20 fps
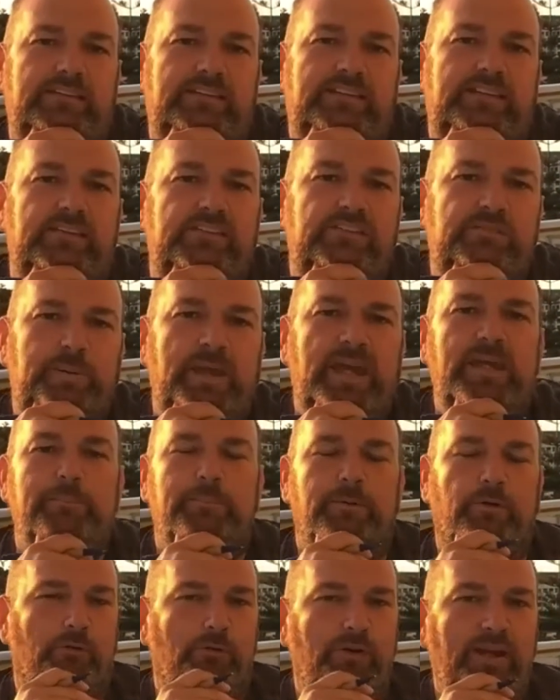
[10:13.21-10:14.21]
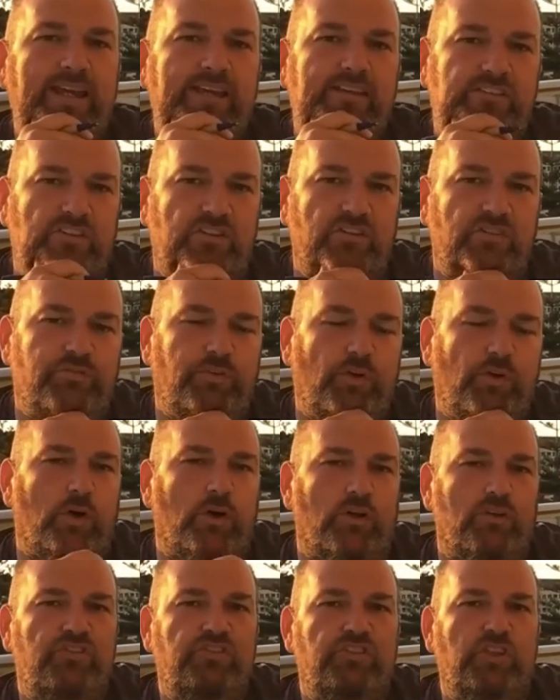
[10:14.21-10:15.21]
this paper raises
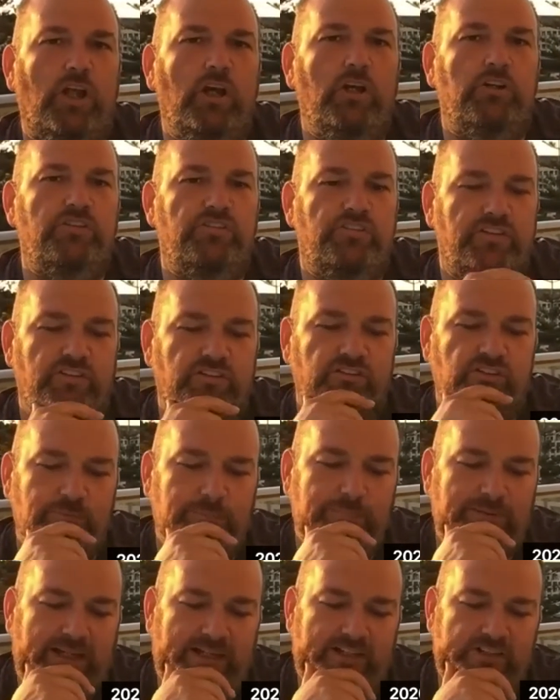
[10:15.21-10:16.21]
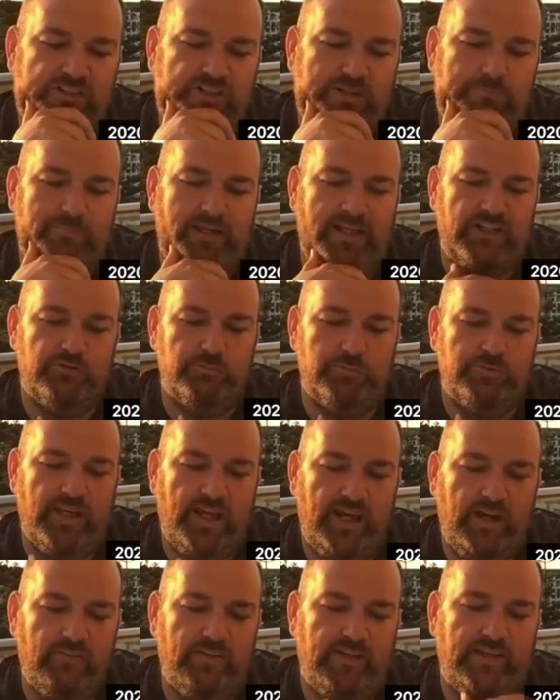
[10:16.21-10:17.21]
for scholars in supply chain management
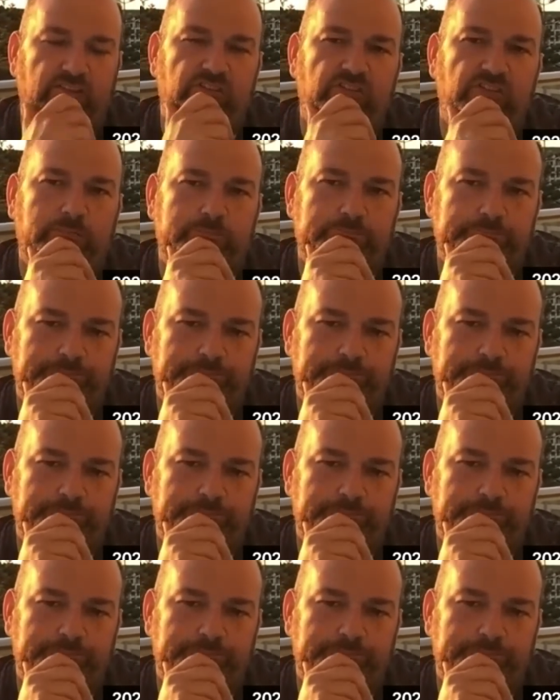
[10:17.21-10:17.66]
areas,